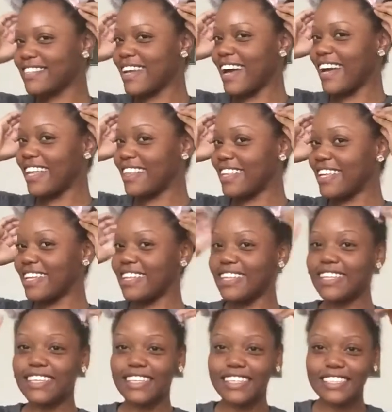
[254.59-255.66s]
I think
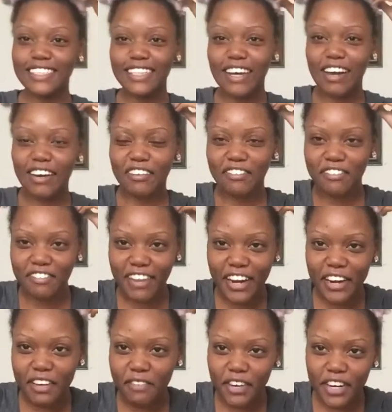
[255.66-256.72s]
these are
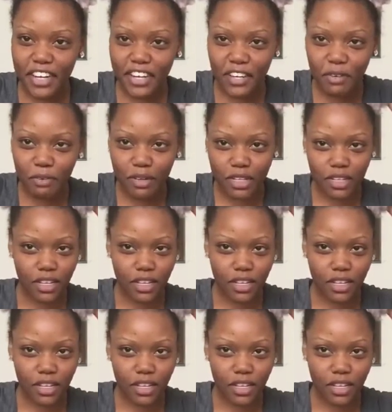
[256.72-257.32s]
very, very cute.